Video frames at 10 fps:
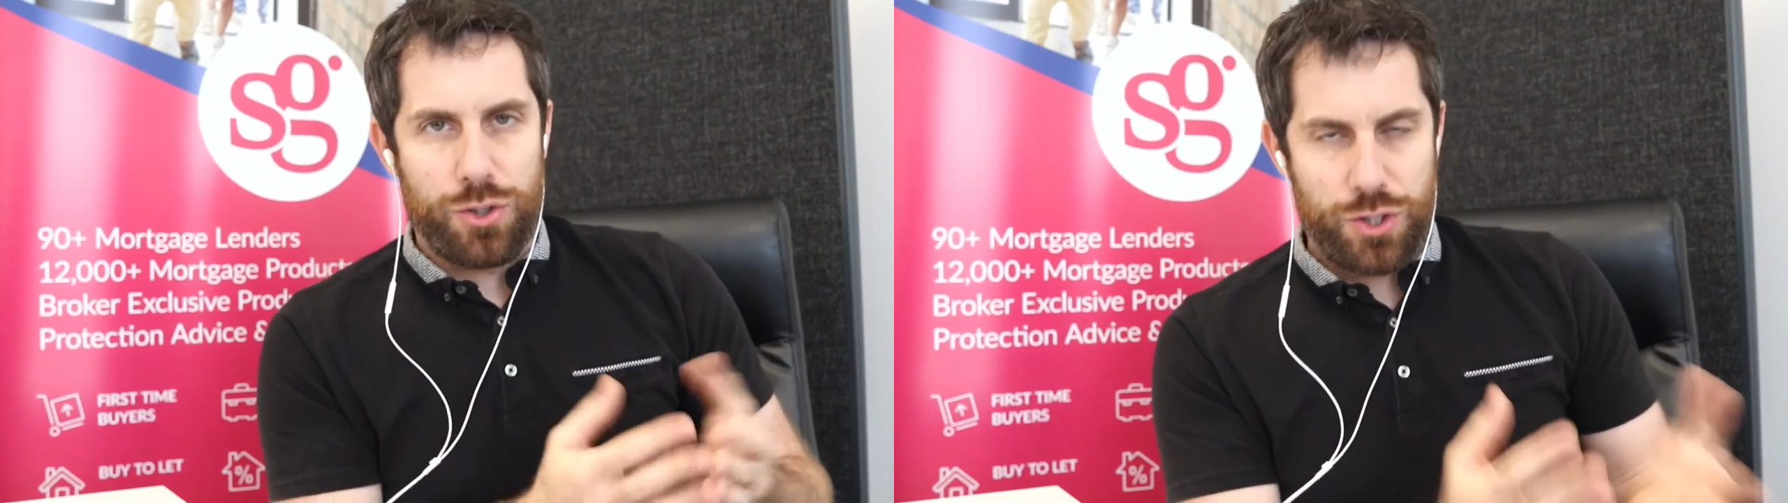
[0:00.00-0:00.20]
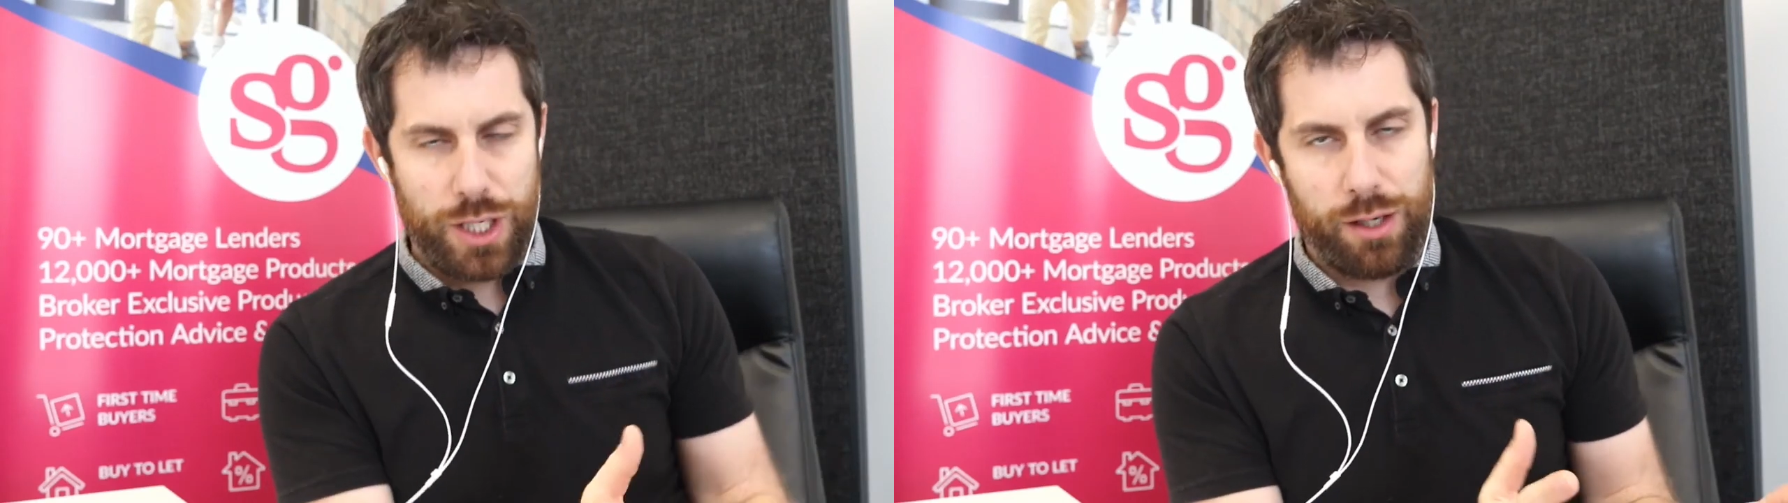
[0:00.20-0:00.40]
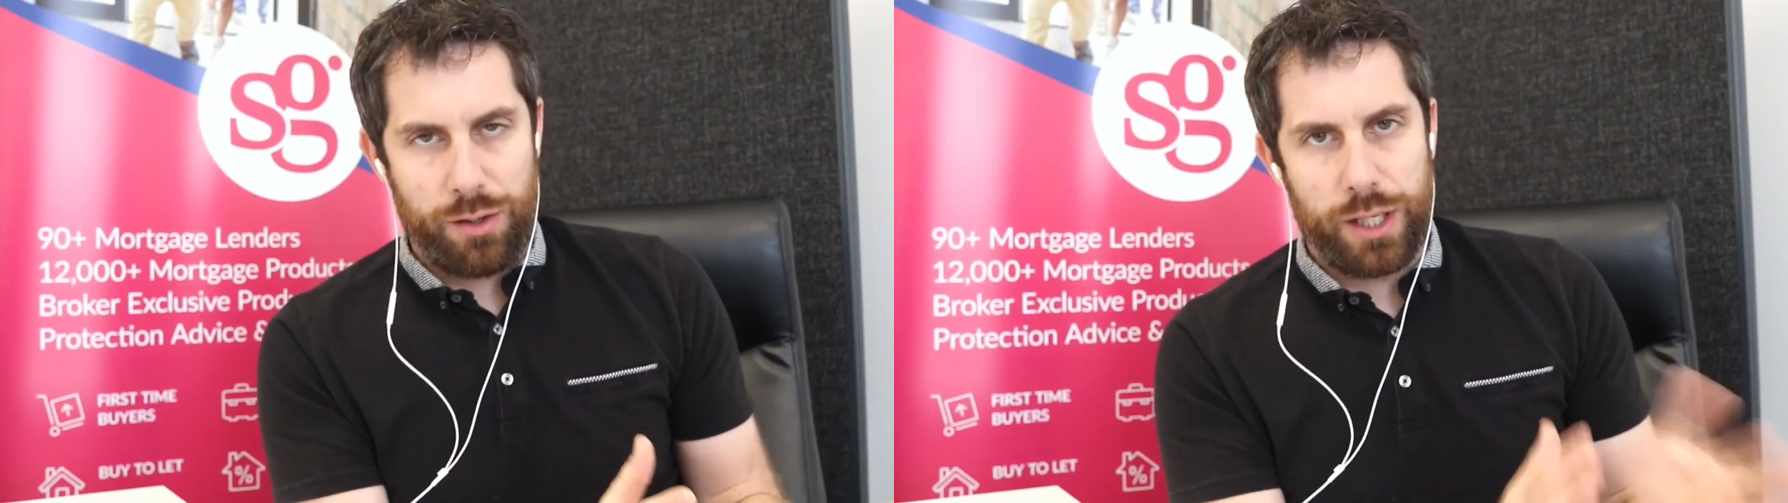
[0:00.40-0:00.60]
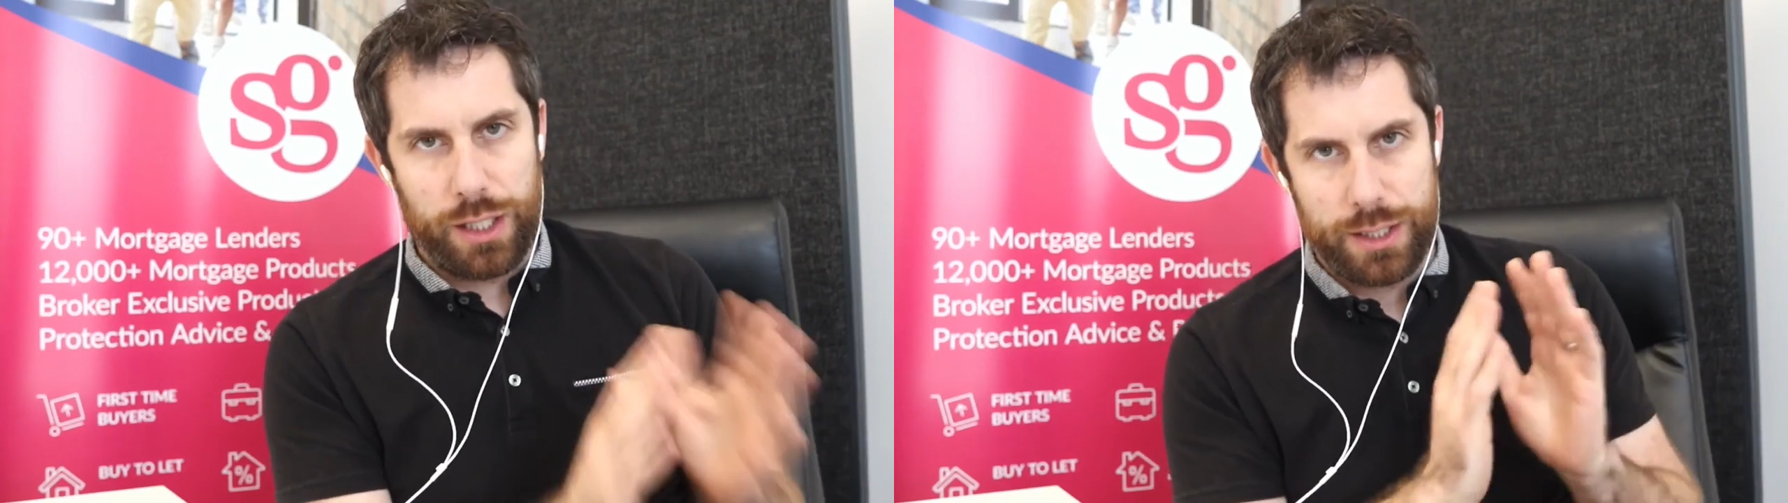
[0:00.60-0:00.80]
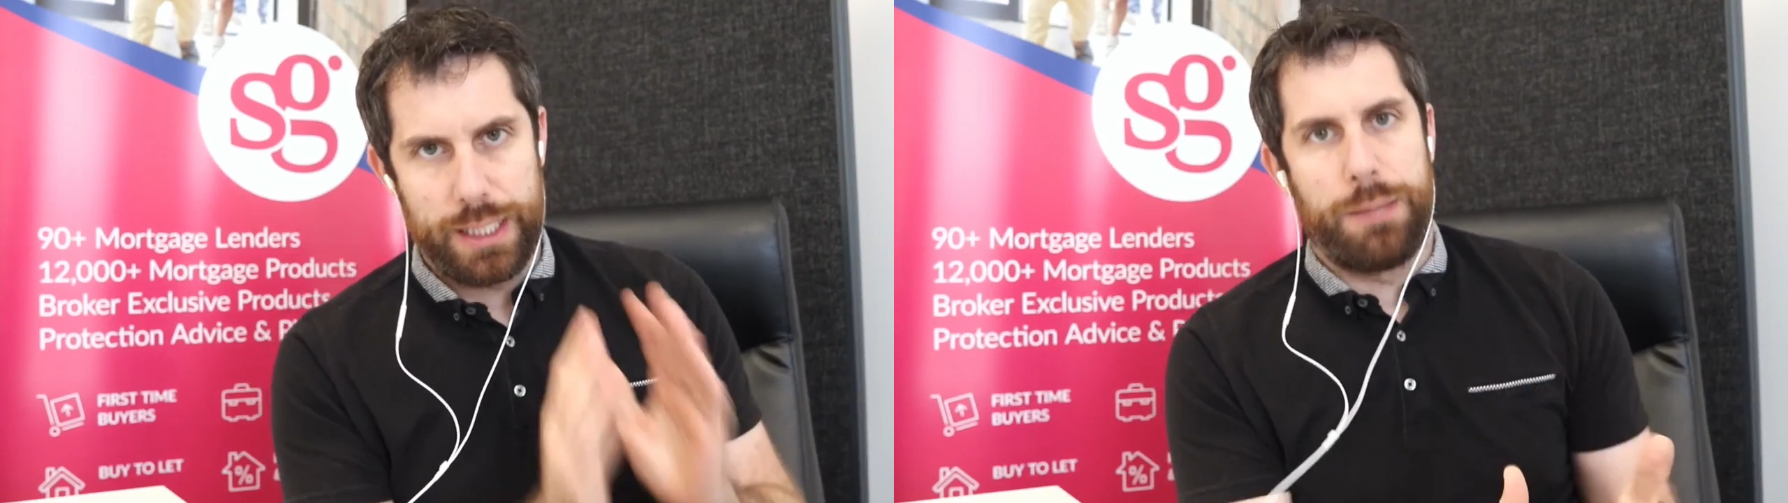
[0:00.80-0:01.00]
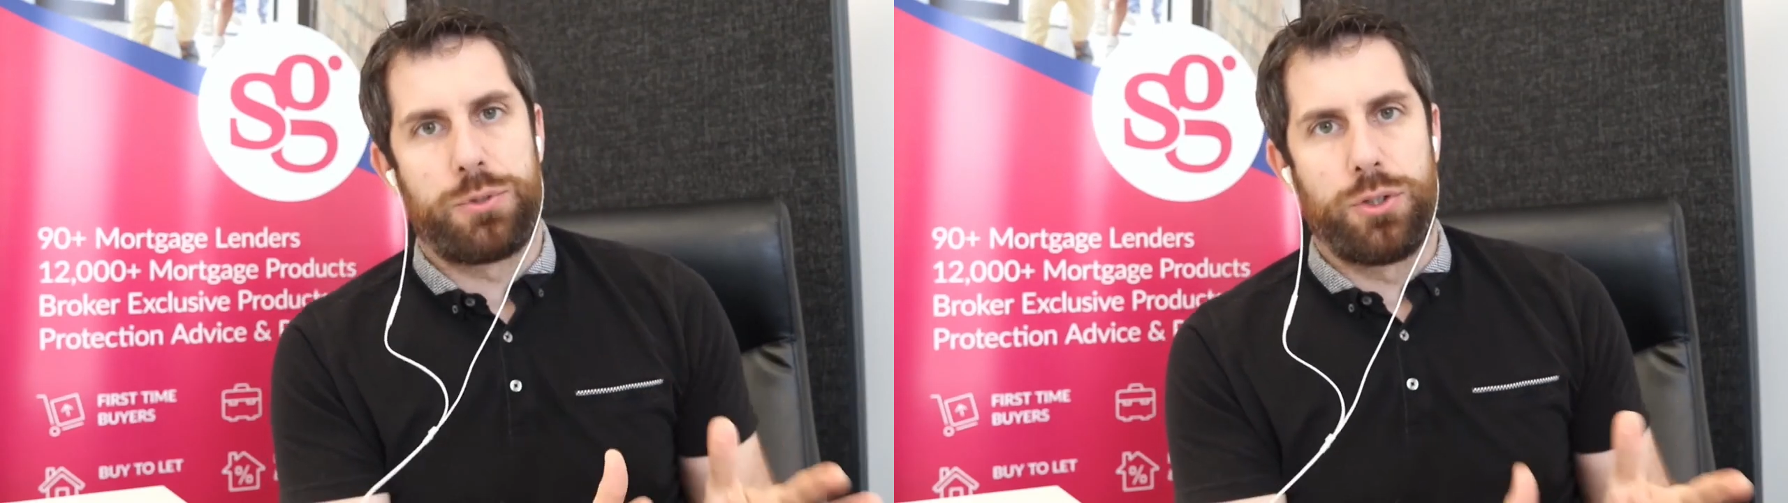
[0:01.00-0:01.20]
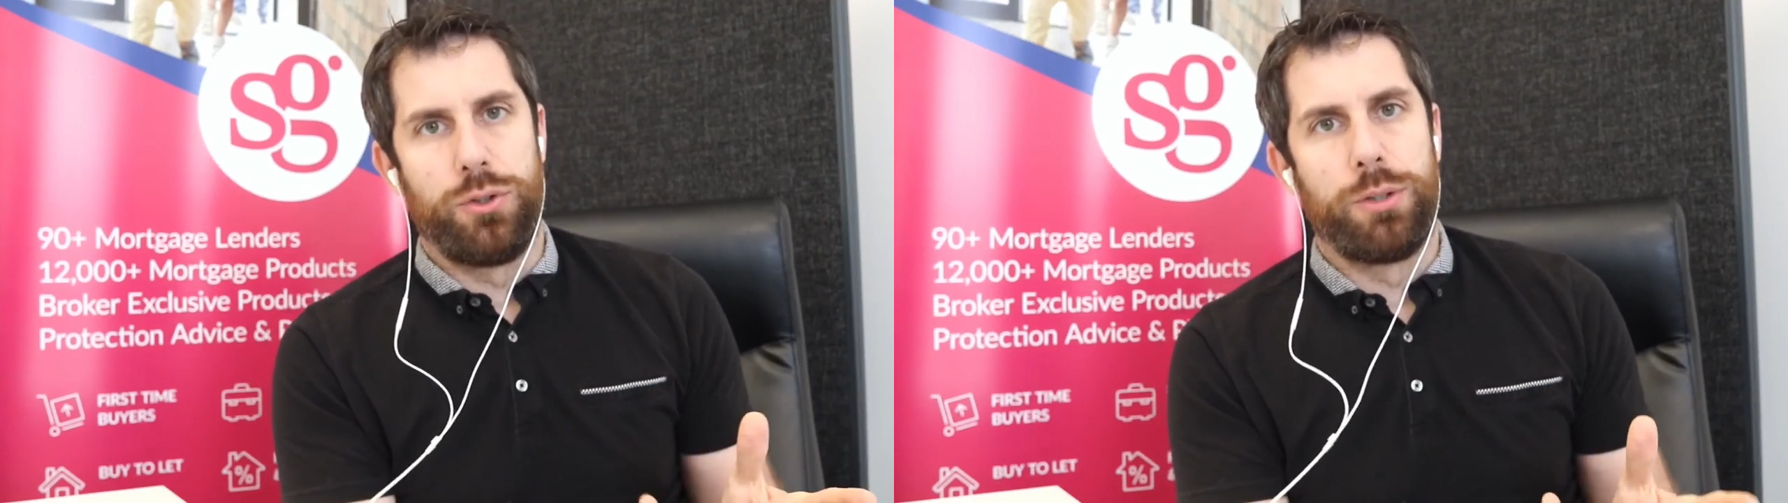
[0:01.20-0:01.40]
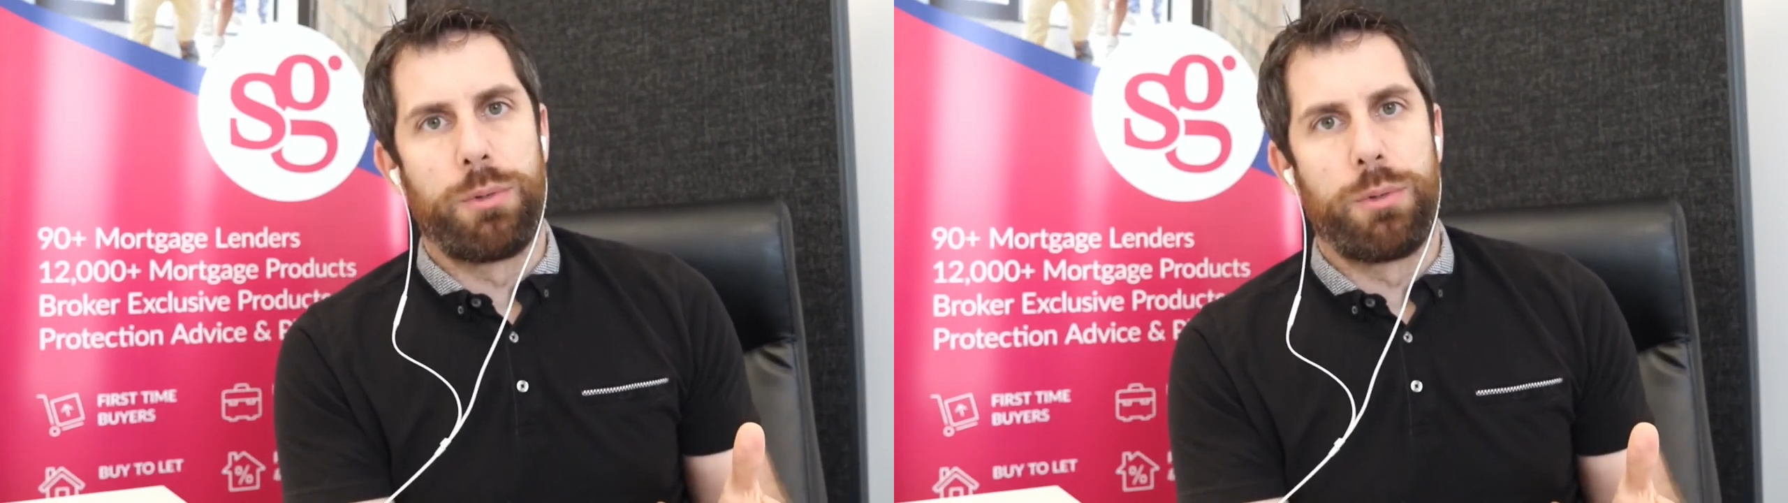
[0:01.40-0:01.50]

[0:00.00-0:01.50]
certain things, absolutely.